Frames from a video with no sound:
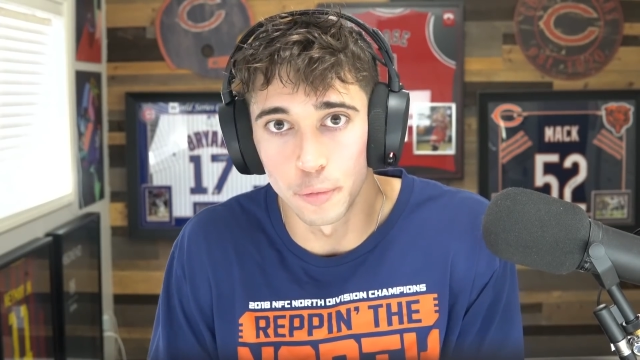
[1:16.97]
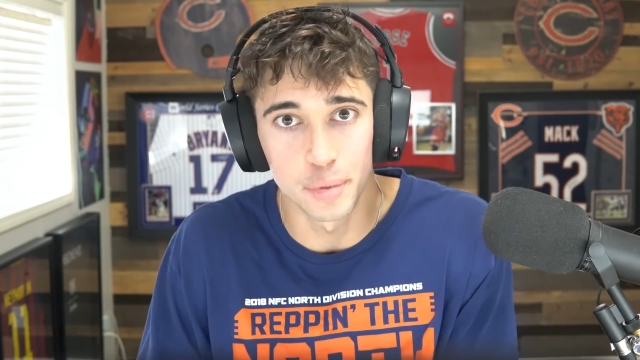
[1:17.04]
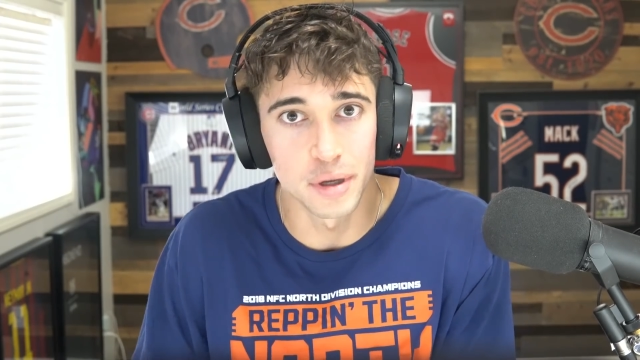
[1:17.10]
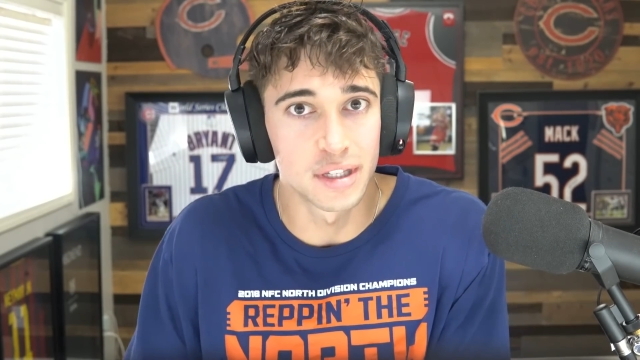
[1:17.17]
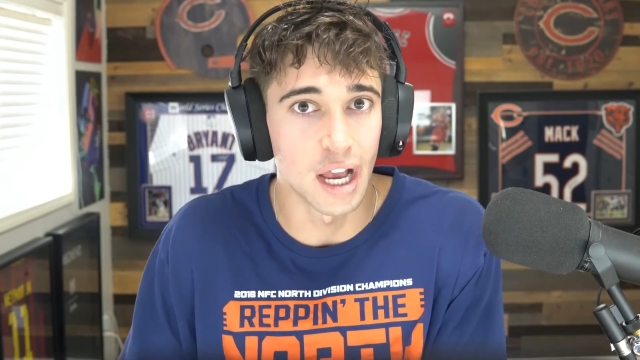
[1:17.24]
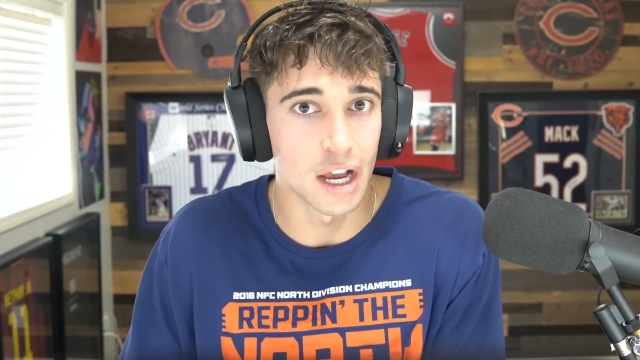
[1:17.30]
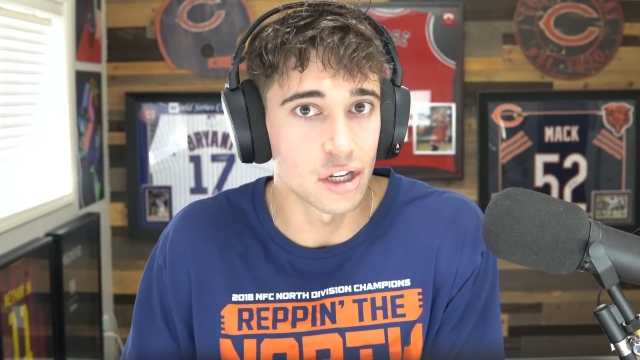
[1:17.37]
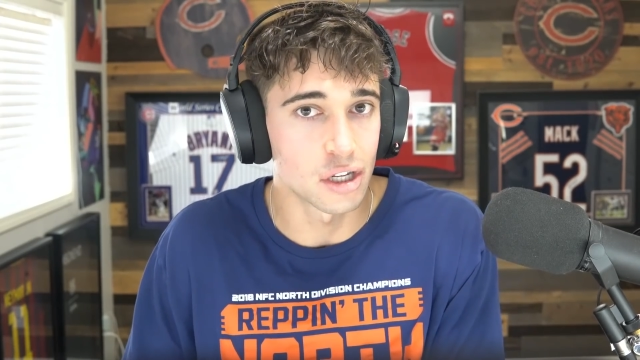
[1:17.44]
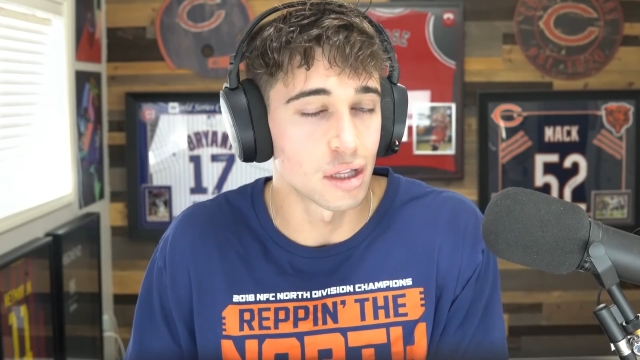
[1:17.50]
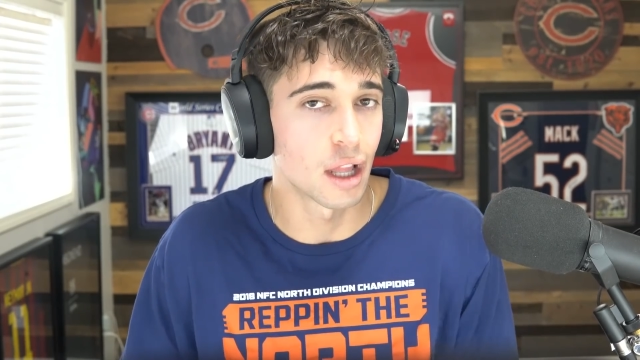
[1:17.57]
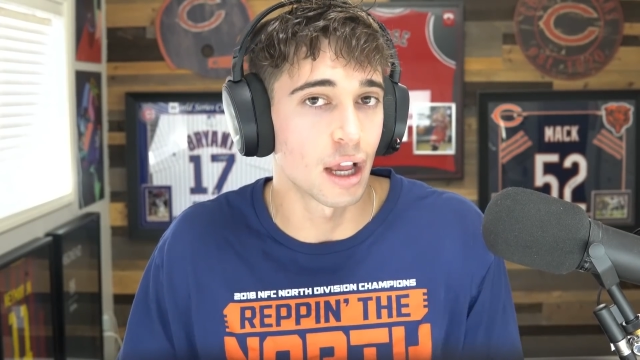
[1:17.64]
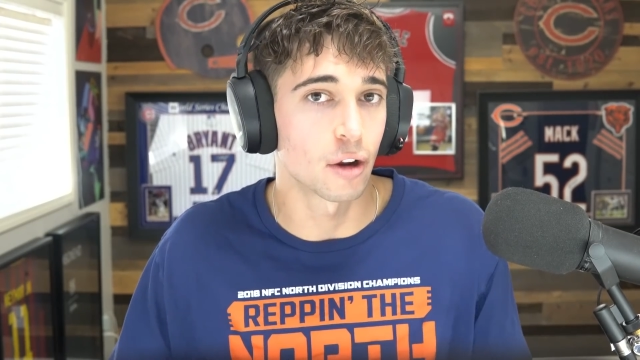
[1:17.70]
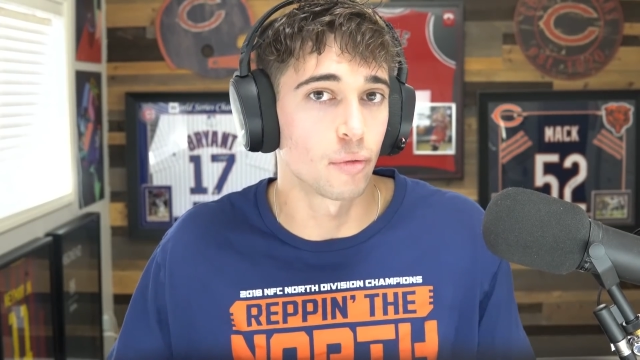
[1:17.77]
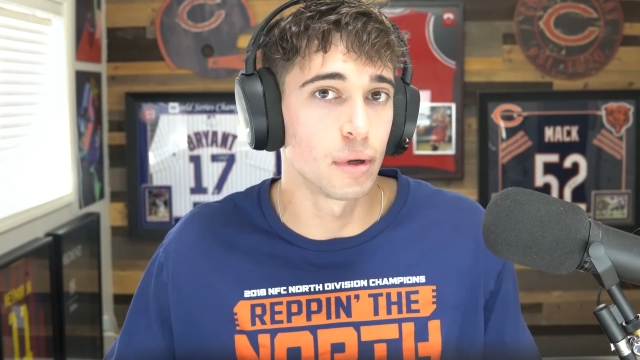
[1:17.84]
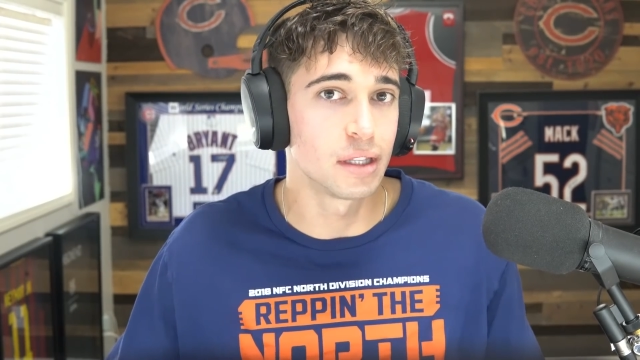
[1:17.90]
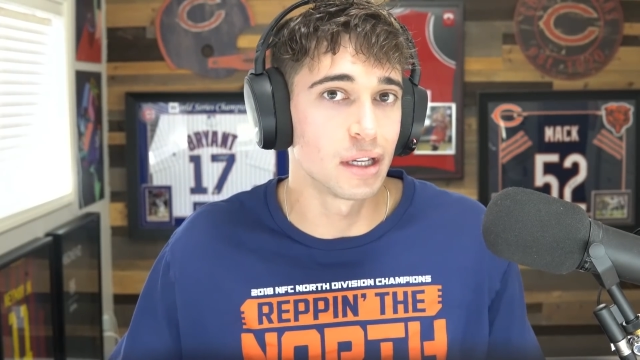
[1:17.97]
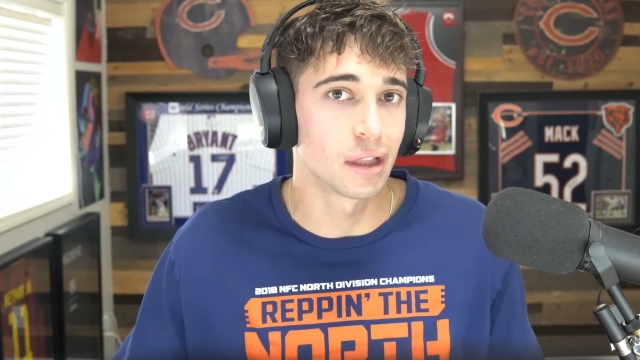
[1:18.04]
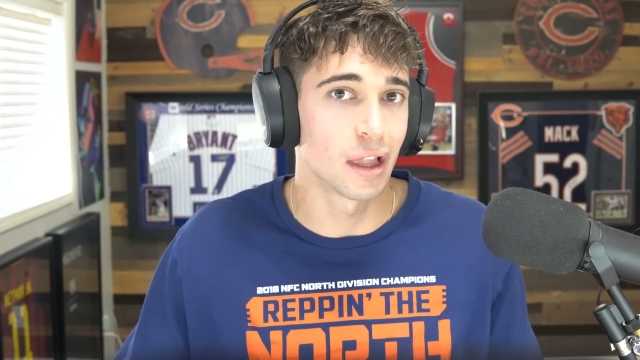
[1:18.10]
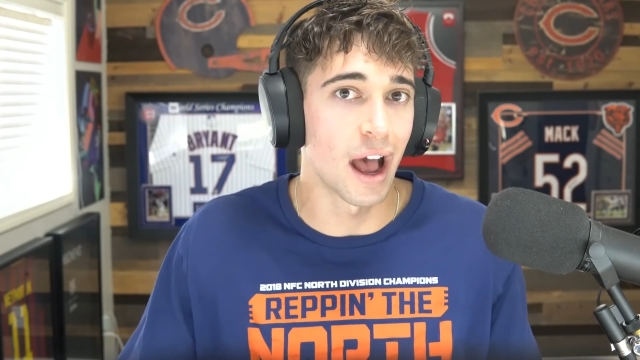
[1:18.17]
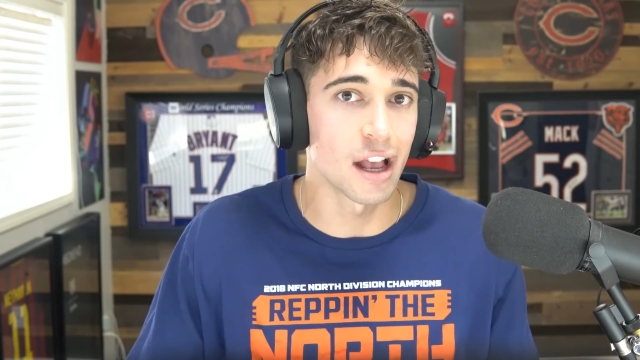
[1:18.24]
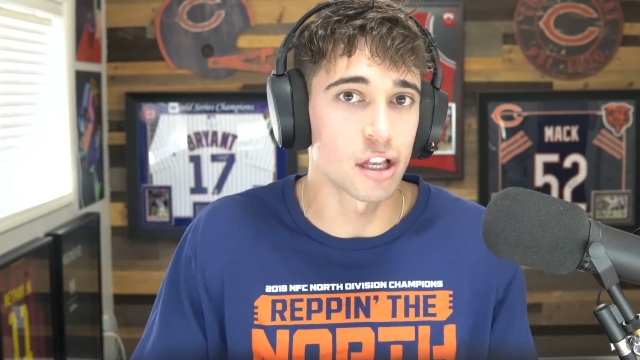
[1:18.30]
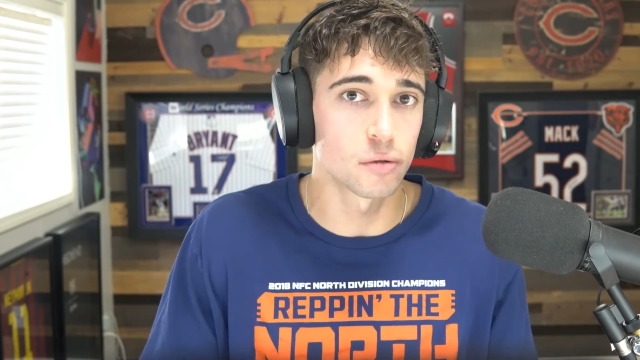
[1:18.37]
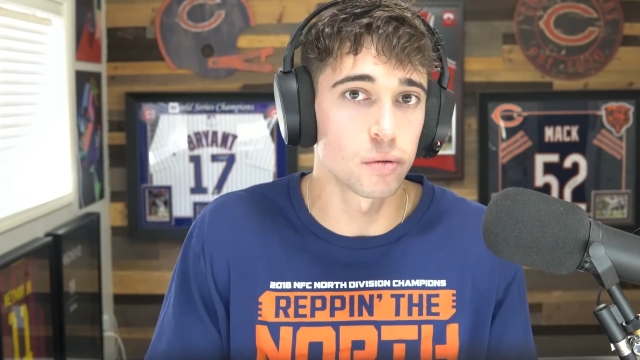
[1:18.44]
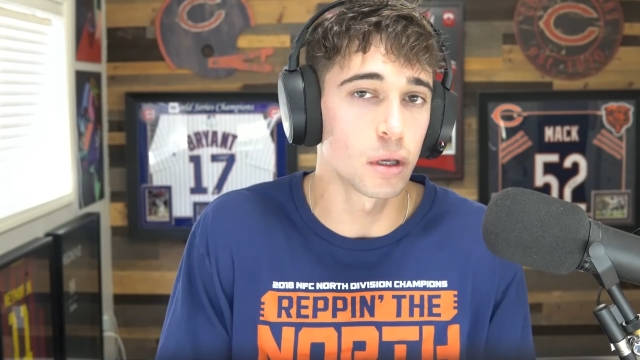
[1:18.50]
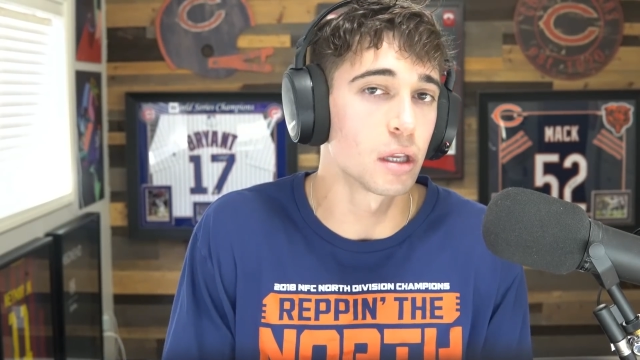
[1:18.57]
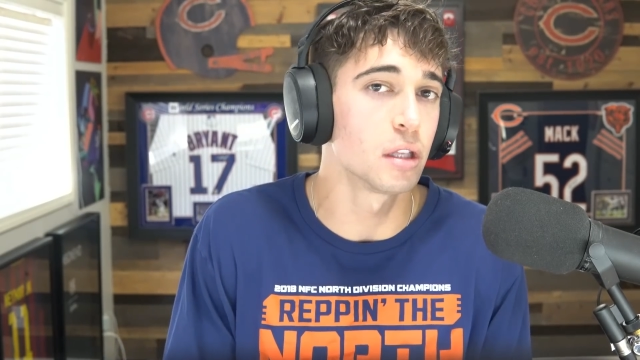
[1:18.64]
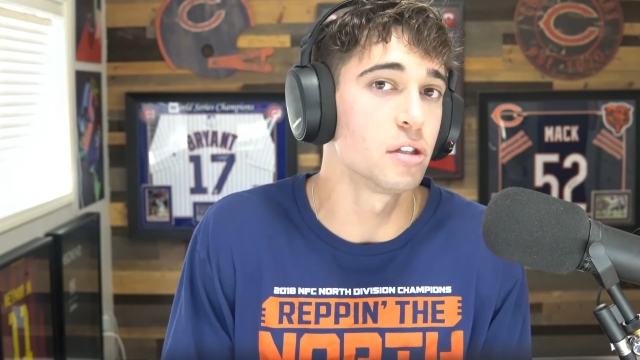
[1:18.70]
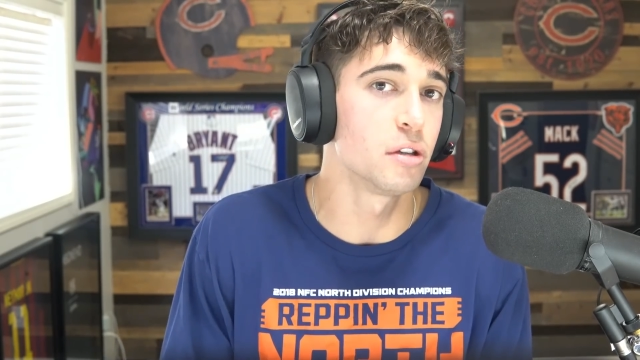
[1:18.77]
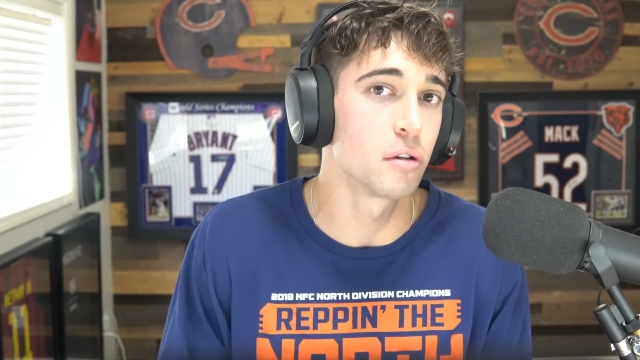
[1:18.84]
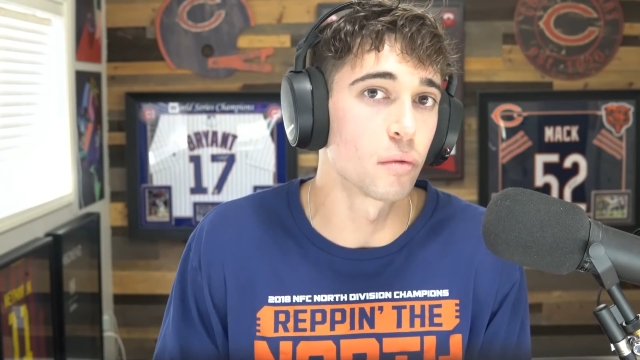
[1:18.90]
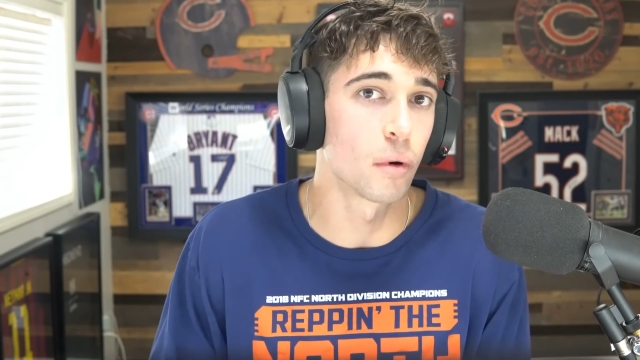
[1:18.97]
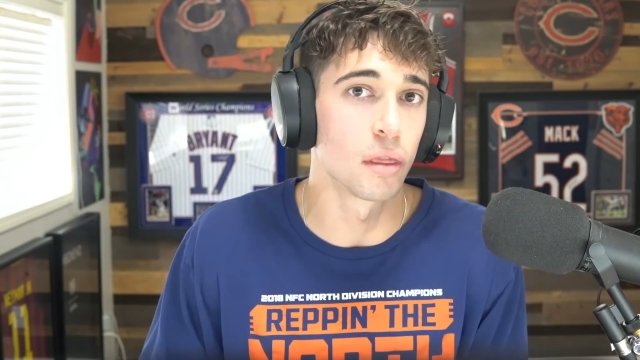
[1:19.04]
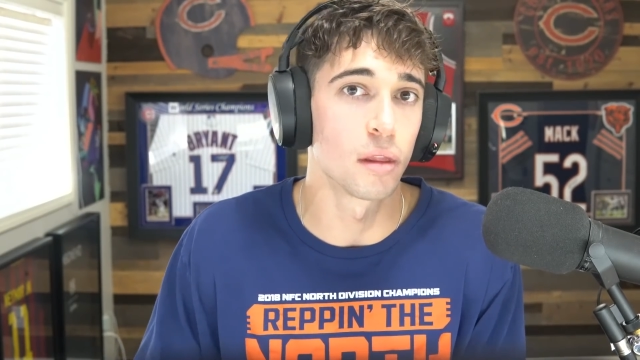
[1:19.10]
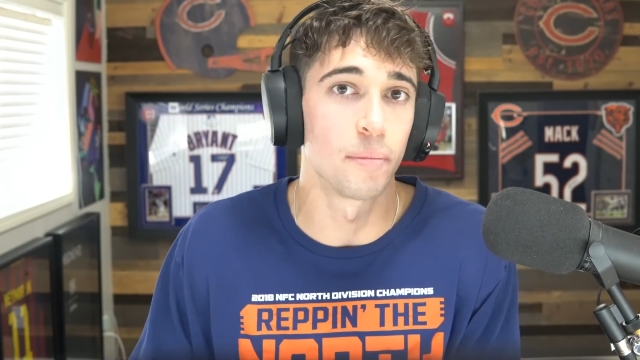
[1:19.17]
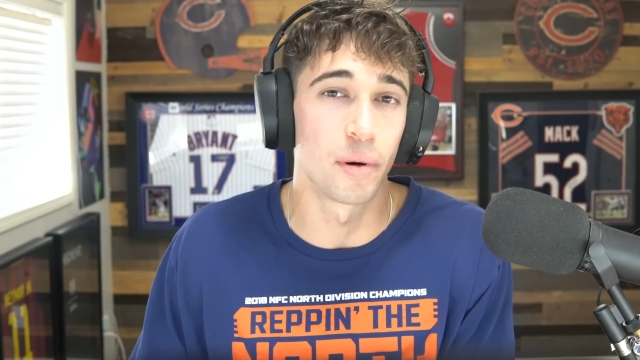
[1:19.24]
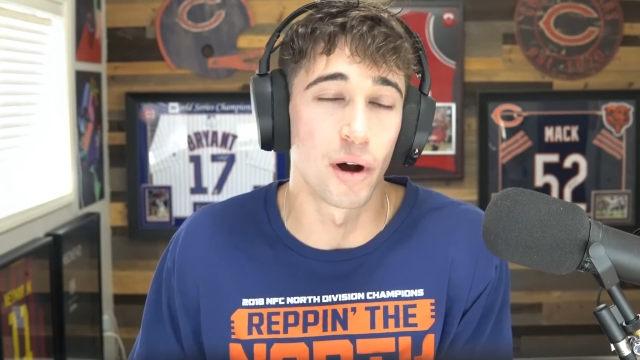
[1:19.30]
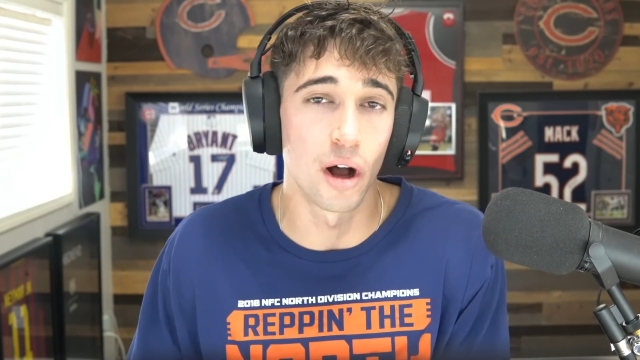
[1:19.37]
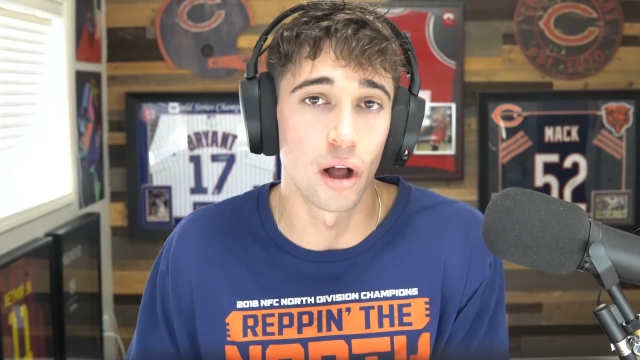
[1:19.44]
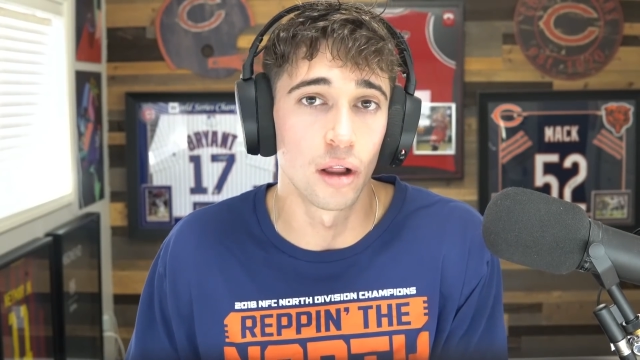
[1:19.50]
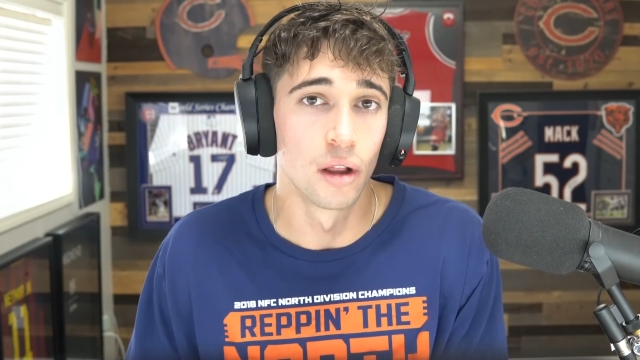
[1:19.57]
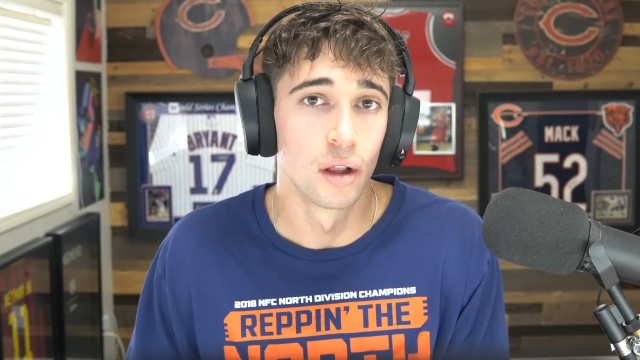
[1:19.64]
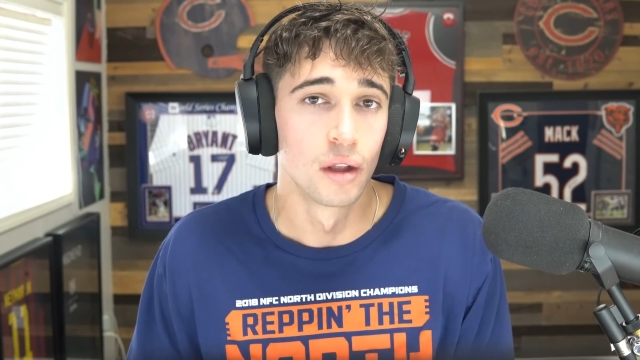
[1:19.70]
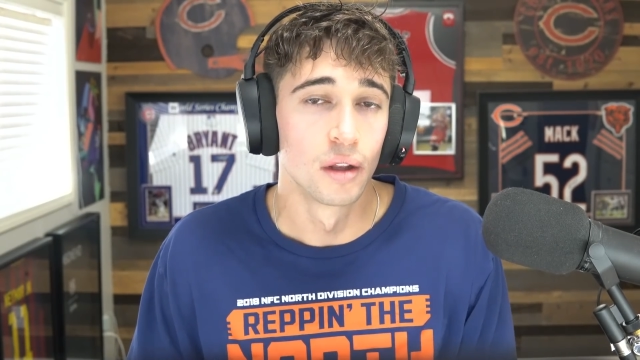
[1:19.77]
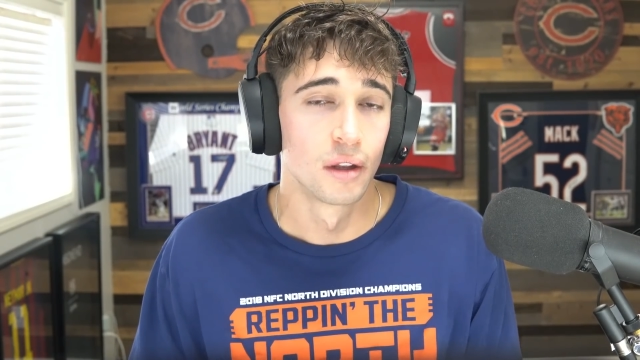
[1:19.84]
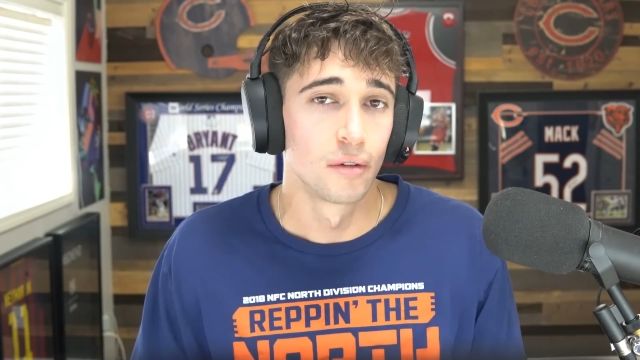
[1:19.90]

possession like we did last week, continue to run the ball.